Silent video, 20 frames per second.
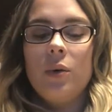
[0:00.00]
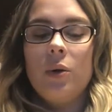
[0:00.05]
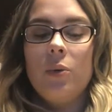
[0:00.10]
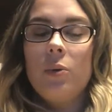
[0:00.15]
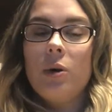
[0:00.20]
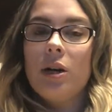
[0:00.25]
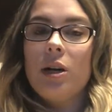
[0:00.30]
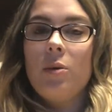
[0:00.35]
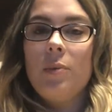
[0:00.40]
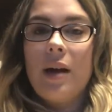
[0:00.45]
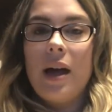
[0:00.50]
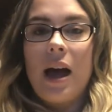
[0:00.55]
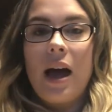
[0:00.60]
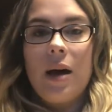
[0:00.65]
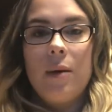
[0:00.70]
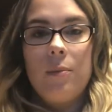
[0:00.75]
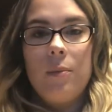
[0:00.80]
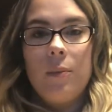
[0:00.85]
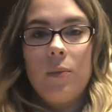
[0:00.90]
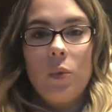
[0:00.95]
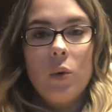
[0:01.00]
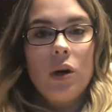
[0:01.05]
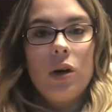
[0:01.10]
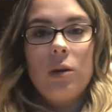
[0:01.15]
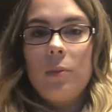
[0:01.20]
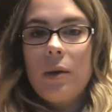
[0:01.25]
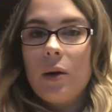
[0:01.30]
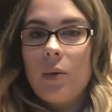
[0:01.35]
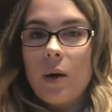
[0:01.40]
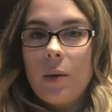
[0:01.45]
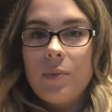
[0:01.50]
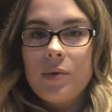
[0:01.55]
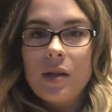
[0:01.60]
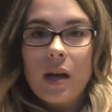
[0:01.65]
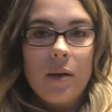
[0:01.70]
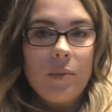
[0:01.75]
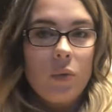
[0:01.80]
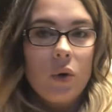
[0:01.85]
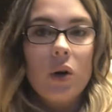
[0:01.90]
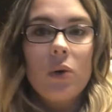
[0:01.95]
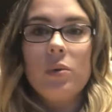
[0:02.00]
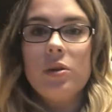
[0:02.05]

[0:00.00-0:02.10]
work on my website more,